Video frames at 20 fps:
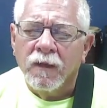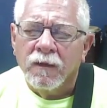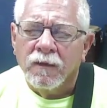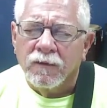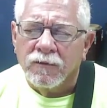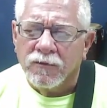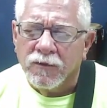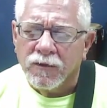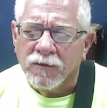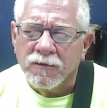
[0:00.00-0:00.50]

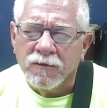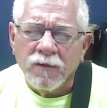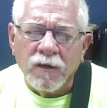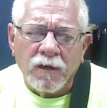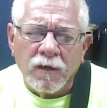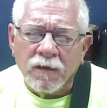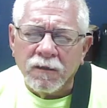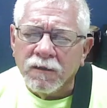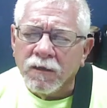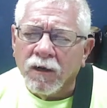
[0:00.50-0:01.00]
Just
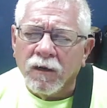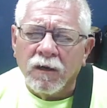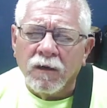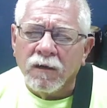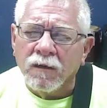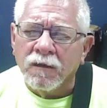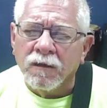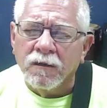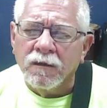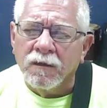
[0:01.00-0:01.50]
start
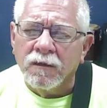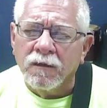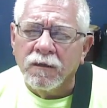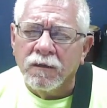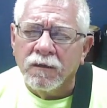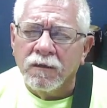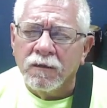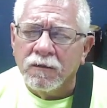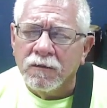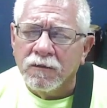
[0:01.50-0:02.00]

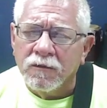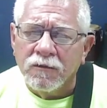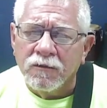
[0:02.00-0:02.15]
talking to